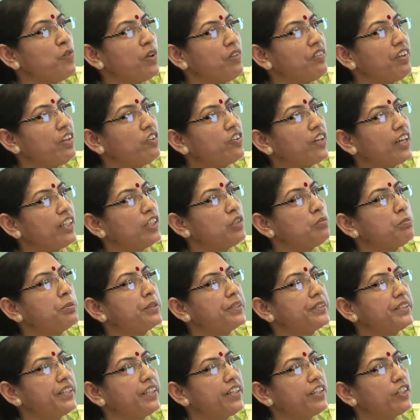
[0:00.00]
when we look at the
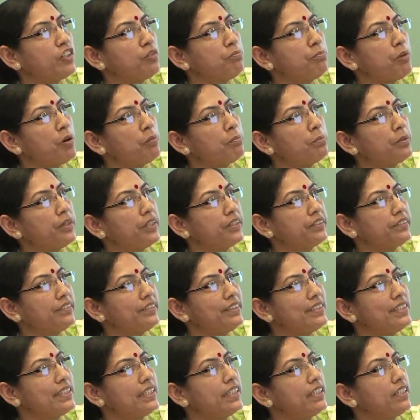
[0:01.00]
percentage of population
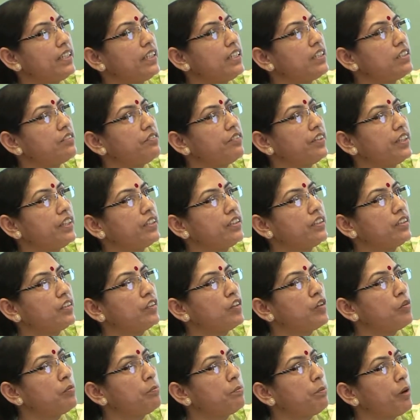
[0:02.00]
in cities with
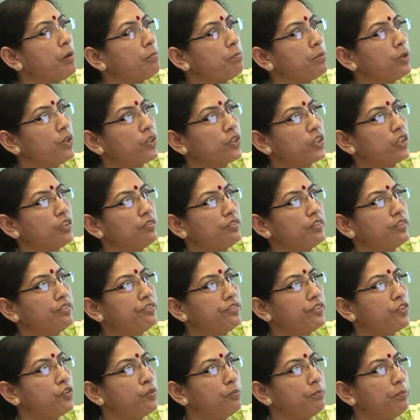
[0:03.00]
population over
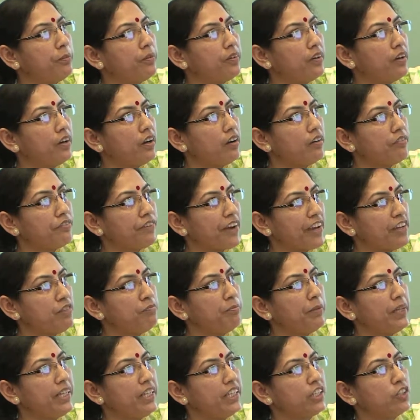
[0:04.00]
5
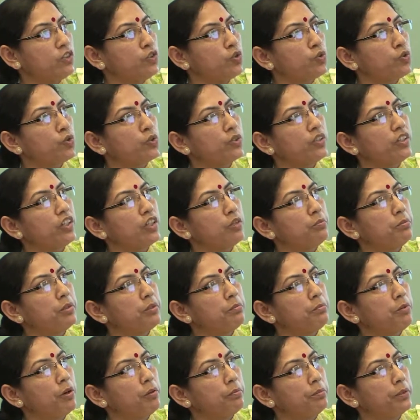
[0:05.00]
million to total
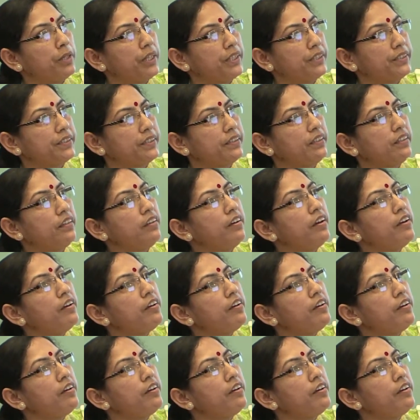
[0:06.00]
urban population,